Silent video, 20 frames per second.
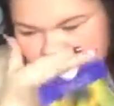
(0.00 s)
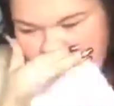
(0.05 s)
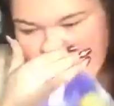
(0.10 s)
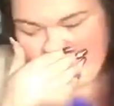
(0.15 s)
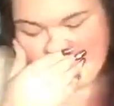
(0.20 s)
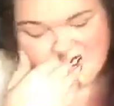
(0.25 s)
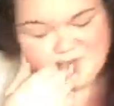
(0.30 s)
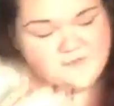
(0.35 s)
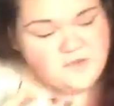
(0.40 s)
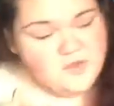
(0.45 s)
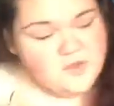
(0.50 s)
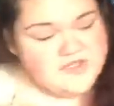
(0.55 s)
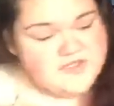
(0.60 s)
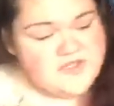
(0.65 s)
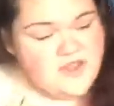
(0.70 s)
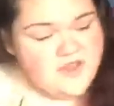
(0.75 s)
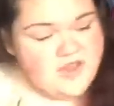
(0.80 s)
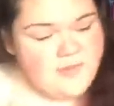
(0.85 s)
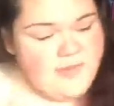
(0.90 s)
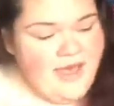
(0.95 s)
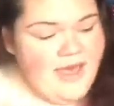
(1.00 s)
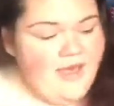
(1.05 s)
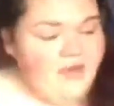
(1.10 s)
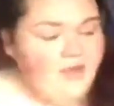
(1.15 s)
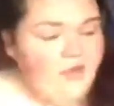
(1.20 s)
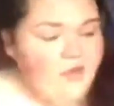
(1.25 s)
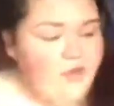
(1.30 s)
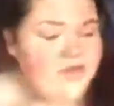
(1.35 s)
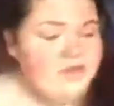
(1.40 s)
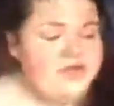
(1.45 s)
and 4 is all about
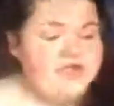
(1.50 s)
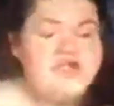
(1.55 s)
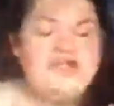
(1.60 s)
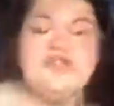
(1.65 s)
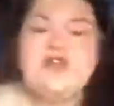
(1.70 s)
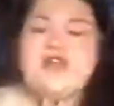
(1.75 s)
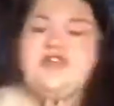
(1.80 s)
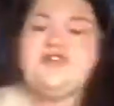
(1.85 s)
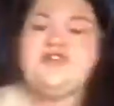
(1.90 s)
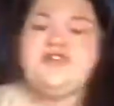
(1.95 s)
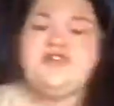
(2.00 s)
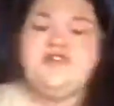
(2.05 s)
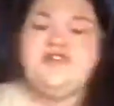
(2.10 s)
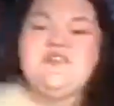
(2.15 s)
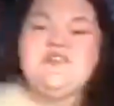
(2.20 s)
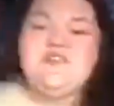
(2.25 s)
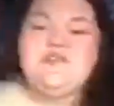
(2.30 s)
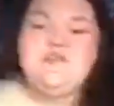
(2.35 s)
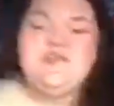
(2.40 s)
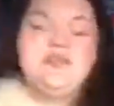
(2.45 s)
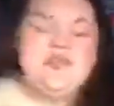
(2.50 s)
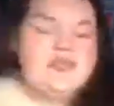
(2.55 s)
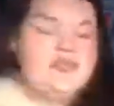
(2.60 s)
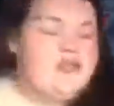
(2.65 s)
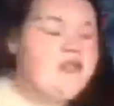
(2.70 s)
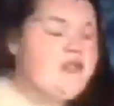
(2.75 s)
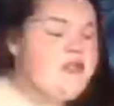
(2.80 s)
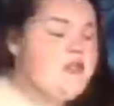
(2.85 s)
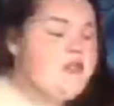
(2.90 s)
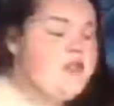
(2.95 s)
order, structure,
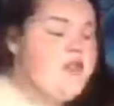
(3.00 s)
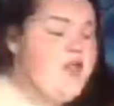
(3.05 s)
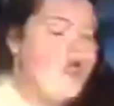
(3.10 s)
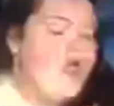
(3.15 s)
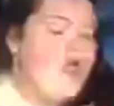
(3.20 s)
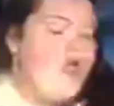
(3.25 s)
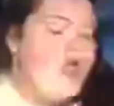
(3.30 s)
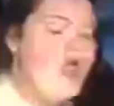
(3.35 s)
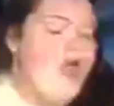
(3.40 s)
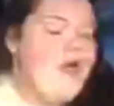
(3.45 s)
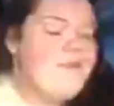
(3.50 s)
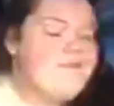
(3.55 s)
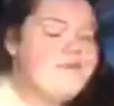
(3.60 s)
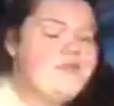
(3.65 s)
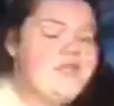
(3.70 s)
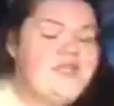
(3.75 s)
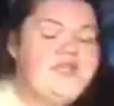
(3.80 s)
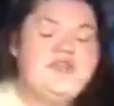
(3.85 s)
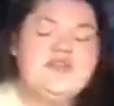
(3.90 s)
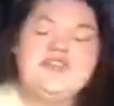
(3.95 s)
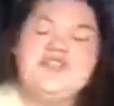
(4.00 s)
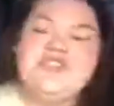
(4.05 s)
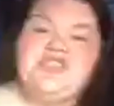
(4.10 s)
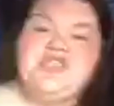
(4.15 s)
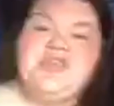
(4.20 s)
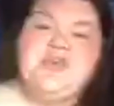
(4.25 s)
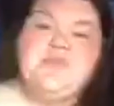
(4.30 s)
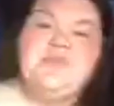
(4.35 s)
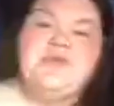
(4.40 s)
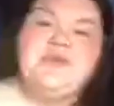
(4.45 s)
discipline,
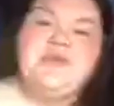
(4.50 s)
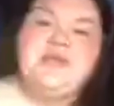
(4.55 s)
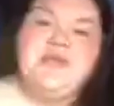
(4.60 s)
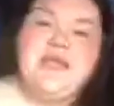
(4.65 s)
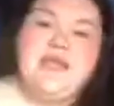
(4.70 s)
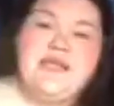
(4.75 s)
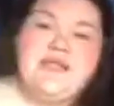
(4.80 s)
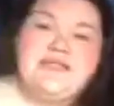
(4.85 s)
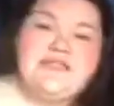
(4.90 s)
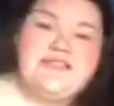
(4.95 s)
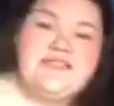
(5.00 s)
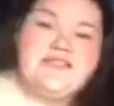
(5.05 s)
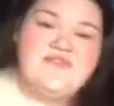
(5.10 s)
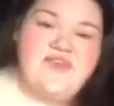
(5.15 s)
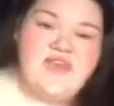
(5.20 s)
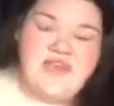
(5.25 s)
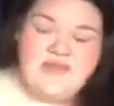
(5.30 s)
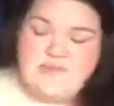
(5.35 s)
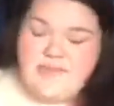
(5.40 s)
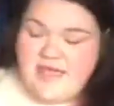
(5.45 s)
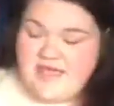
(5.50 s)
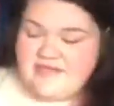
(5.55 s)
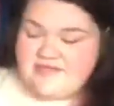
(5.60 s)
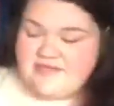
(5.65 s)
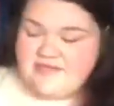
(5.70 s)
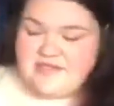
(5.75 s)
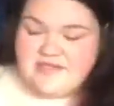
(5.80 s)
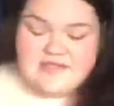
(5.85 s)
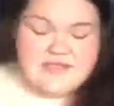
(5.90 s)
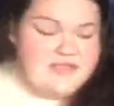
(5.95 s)
leadership. It is a divine
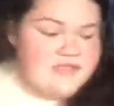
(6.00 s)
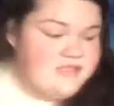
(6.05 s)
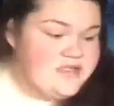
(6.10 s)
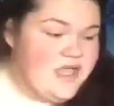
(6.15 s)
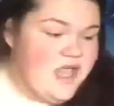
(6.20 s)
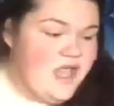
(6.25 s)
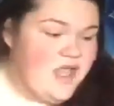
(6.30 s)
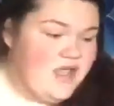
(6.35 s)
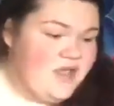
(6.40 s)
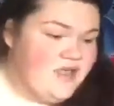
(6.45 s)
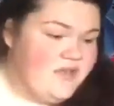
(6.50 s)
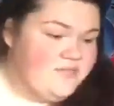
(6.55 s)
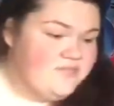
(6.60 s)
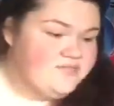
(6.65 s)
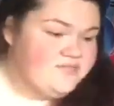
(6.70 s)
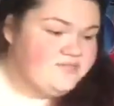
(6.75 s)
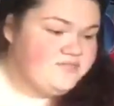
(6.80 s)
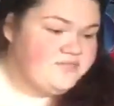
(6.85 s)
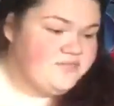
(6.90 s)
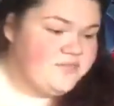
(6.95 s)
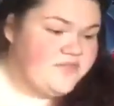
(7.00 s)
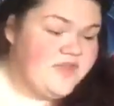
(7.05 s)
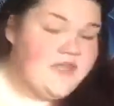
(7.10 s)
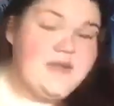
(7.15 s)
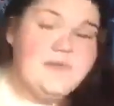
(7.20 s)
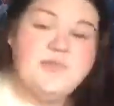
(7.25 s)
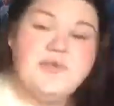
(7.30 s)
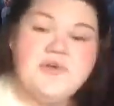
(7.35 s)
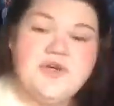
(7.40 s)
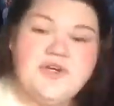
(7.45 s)
masculine. The
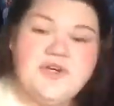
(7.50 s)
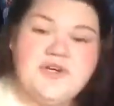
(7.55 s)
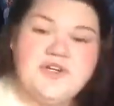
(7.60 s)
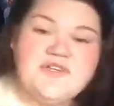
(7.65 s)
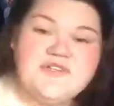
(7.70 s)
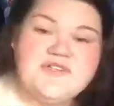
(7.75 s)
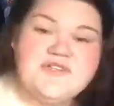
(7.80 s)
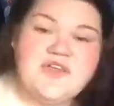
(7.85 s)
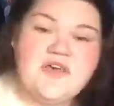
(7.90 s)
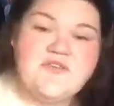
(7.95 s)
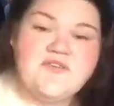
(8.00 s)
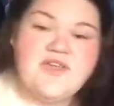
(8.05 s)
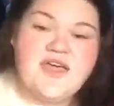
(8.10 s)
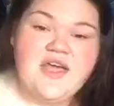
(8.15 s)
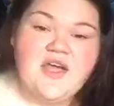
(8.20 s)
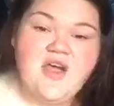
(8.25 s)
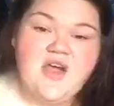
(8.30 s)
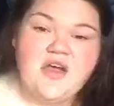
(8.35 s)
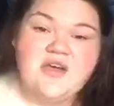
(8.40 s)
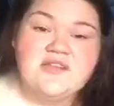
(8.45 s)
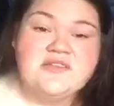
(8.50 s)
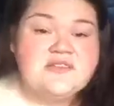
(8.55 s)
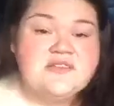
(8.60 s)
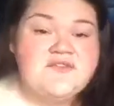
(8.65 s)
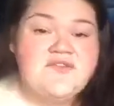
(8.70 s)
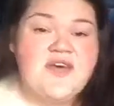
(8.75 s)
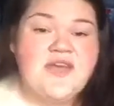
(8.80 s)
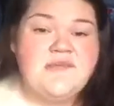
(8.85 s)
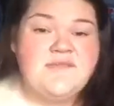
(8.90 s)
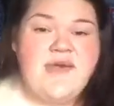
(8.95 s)
Emperor itself, that card, is
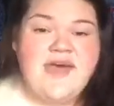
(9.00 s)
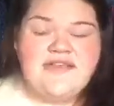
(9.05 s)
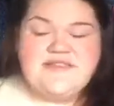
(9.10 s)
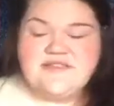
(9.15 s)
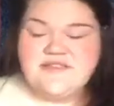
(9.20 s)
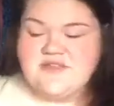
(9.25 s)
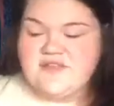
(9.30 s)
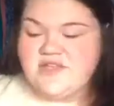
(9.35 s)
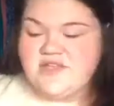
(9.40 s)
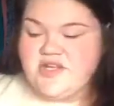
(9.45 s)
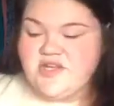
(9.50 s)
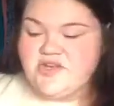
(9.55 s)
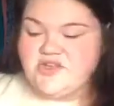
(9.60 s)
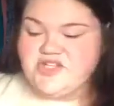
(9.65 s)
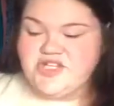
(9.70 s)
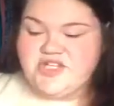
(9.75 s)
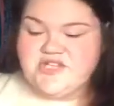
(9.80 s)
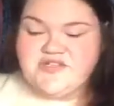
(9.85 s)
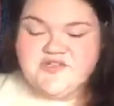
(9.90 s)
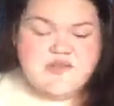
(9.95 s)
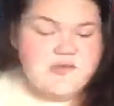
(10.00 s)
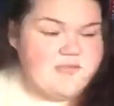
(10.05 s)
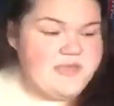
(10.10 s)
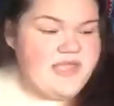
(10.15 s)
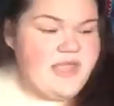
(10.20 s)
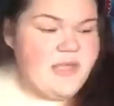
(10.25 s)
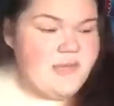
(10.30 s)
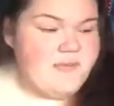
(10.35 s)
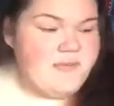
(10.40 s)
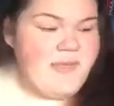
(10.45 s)
divine masculine energy, and so
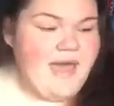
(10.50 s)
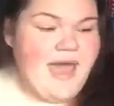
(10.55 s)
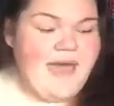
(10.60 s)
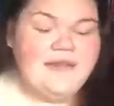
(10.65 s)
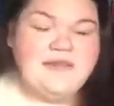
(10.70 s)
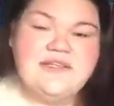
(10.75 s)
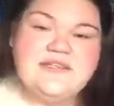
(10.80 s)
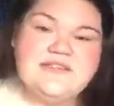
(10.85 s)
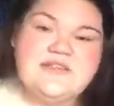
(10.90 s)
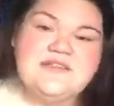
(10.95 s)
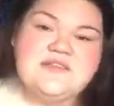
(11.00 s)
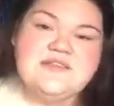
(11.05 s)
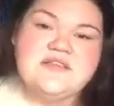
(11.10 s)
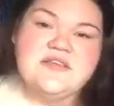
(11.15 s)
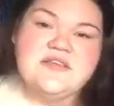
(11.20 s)
being in balance